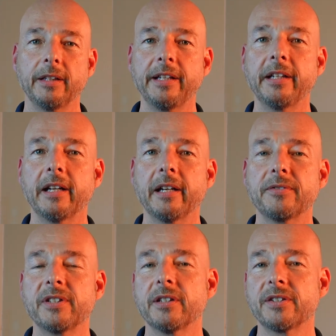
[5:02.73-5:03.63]
Linda and I
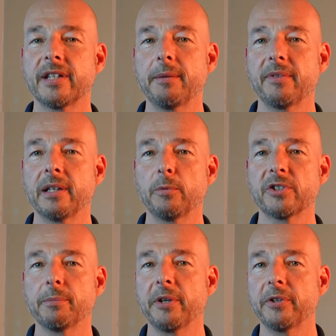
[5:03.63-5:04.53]
have seen the same thing
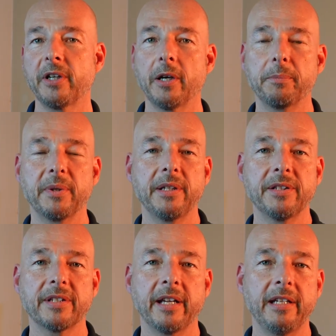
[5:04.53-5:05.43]
with some other
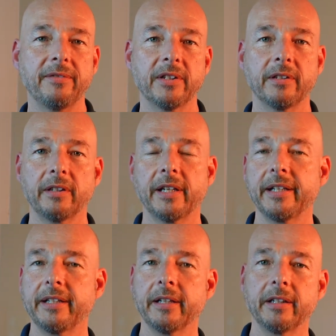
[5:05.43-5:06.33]
companies and even
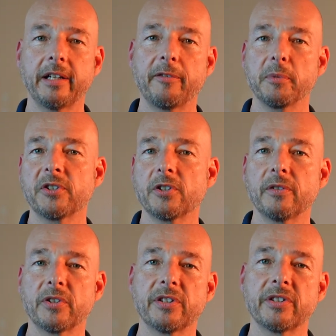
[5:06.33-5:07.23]
like government
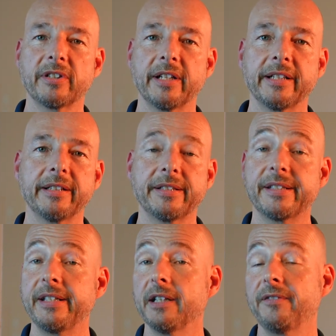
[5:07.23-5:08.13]
services like
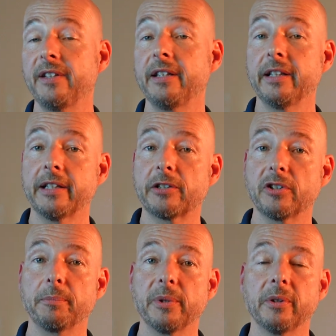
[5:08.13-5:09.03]
CFE, the
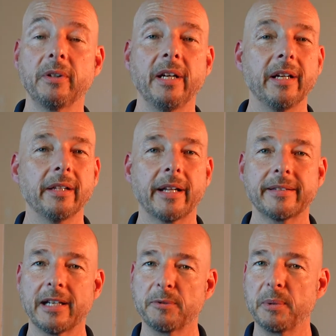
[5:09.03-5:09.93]
electric bill. A lot
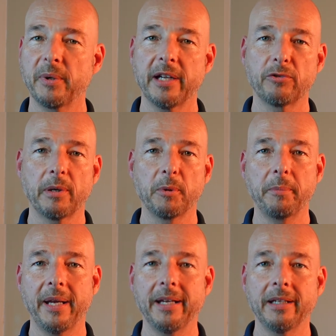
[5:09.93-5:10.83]
of times people had trouble
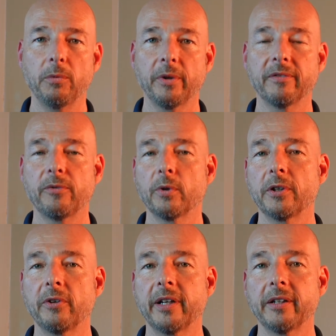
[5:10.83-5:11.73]
paying with a
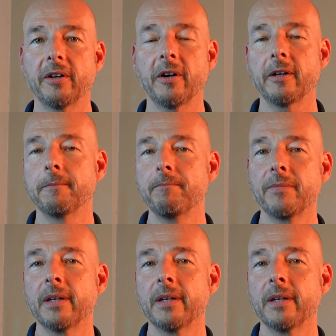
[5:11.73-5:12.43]
foreign credit card.